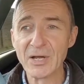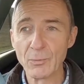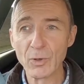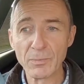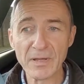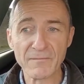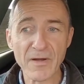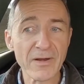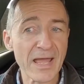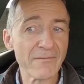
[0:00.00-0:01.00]
will be
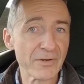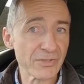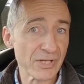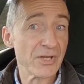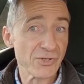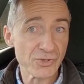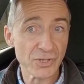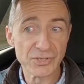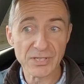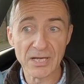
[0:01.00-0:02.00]
very evident
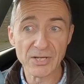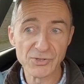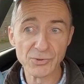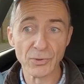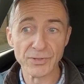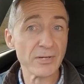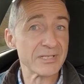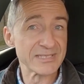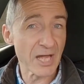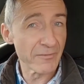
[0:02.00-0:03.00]
should short
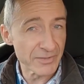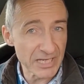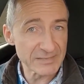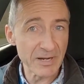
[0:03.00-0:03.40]
notice overtakes be